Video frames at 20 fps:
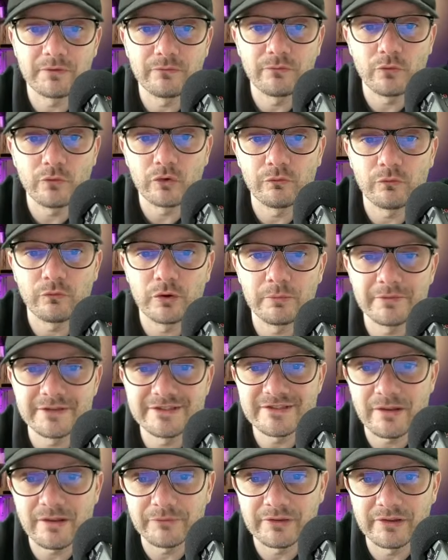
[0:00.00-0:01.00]
forming
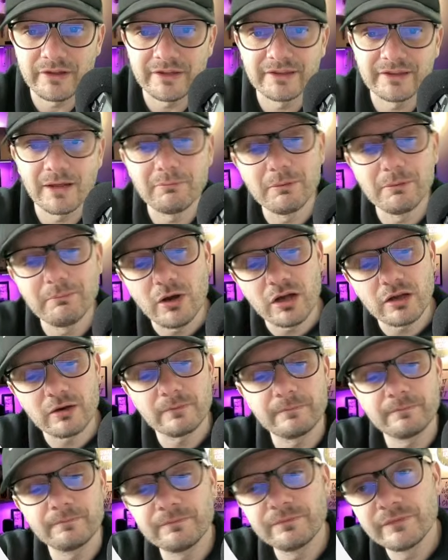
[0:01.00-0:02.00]
something like double
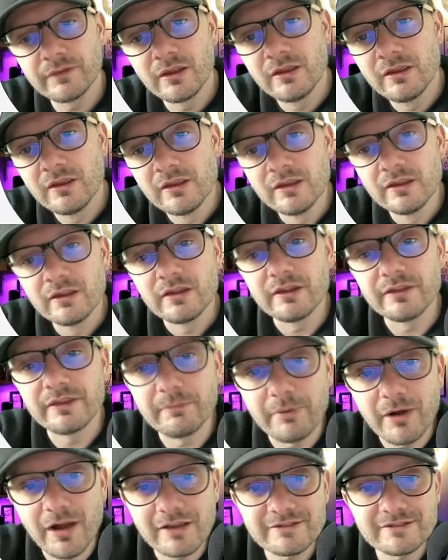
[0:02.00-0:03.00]
bottom. The
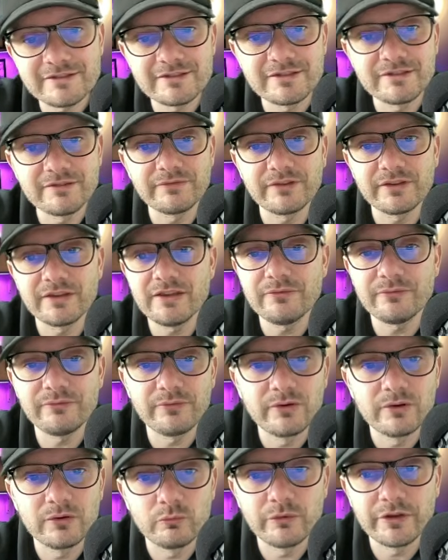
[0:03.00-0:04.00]
positive,
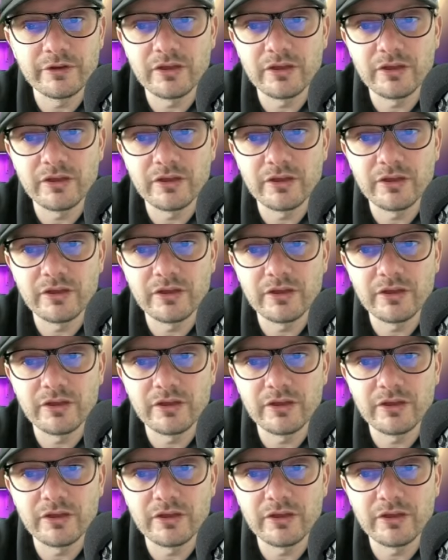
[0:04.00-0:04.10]
if we